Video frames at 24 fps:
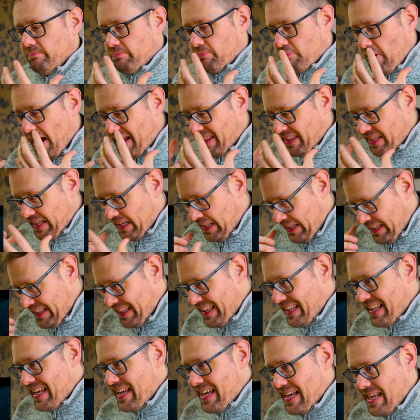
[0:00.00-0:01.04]

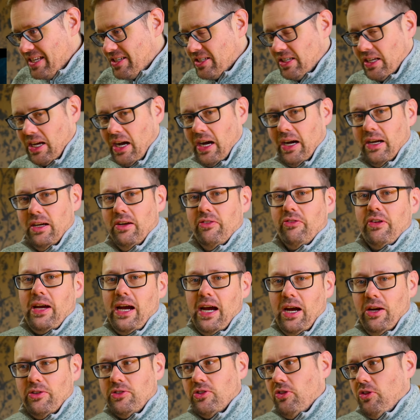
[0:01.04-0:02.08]
Brandon Lee's kind of
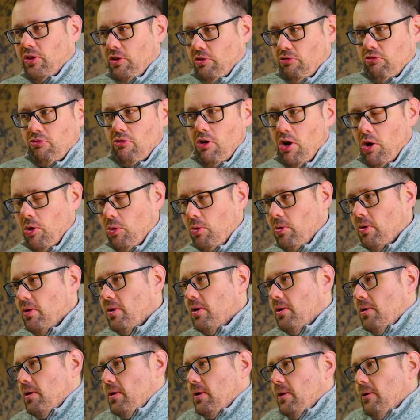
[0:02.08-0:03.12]
character, the Crow.
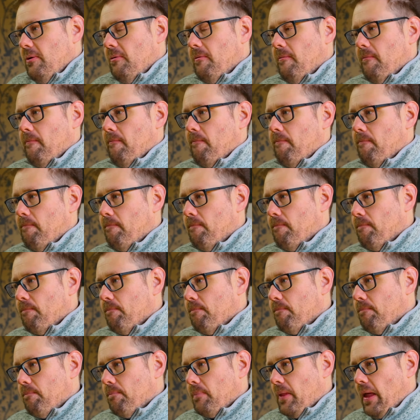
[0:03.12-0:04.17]

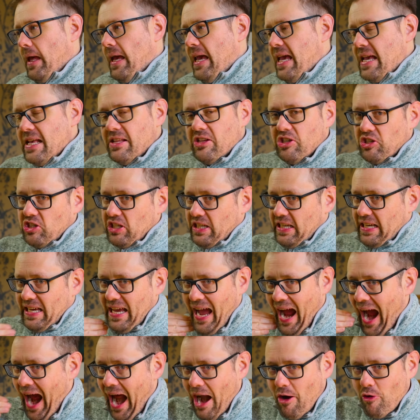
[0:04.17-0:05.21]
He just
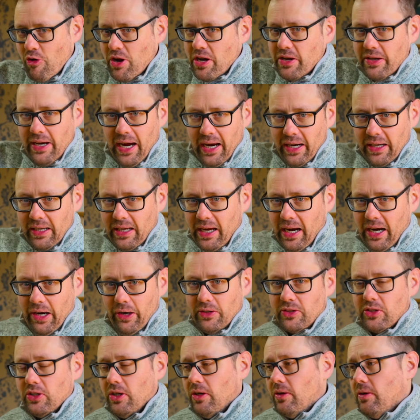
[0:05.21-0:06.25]
carried that
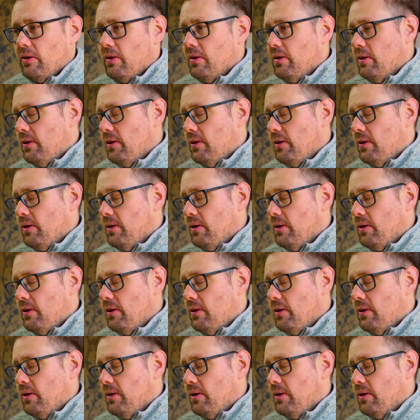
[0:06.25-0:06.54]
character